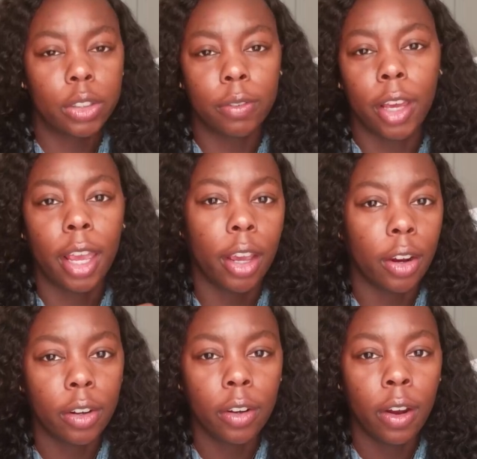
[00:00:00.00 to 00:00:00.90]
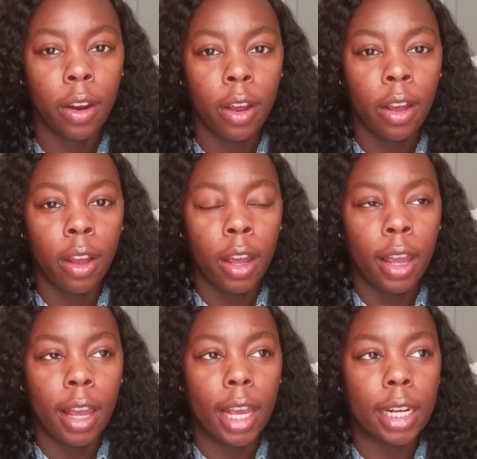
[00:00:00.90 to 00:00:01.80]
of hair,
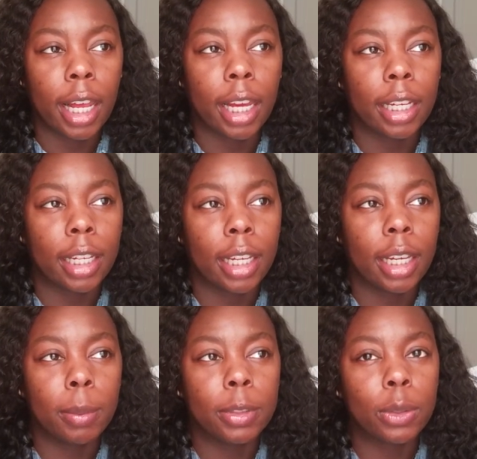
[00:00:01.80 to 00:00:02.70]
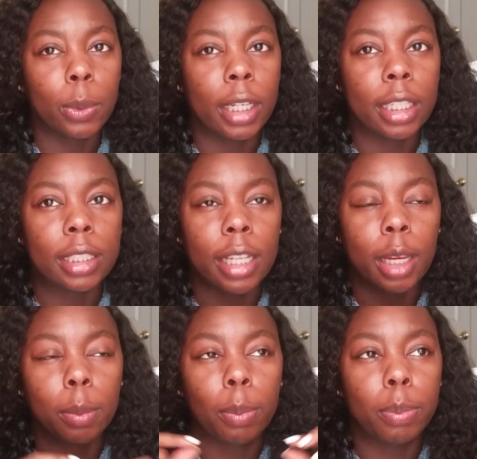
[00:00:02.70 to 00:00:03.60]
and like in between is like
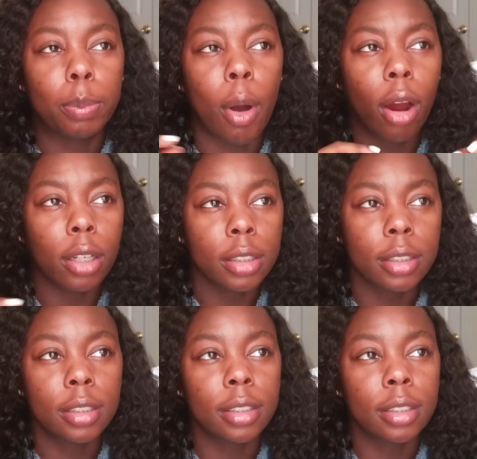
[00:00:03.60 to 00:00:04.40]
parts.